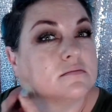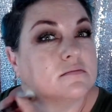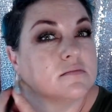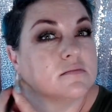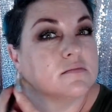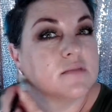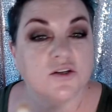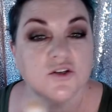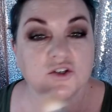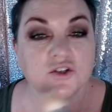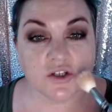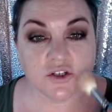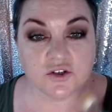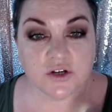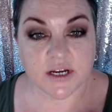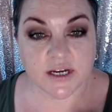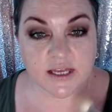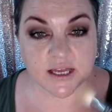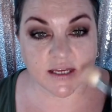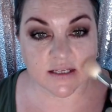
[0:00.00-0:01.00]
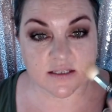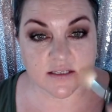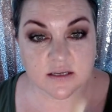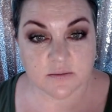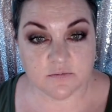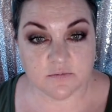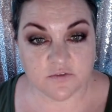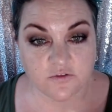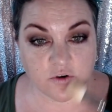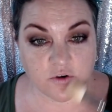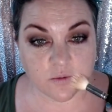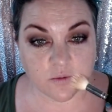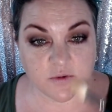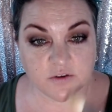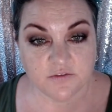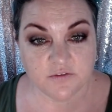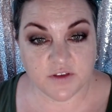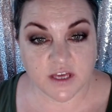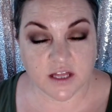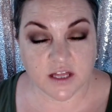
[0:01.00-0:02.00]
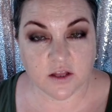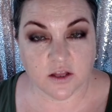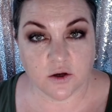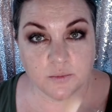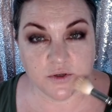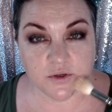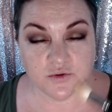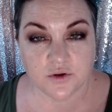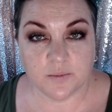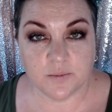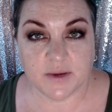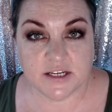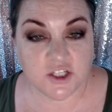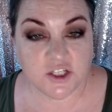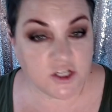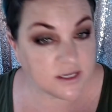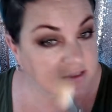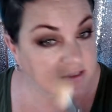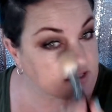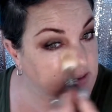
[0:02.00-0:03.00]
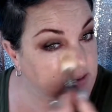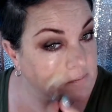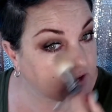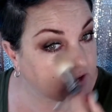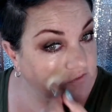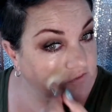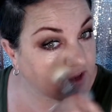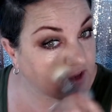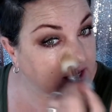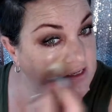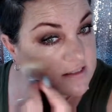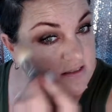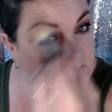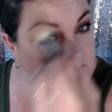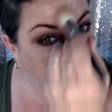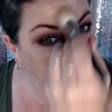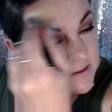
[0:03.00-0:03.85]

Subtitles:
I usually try to get some form of yellow between my chest and my face,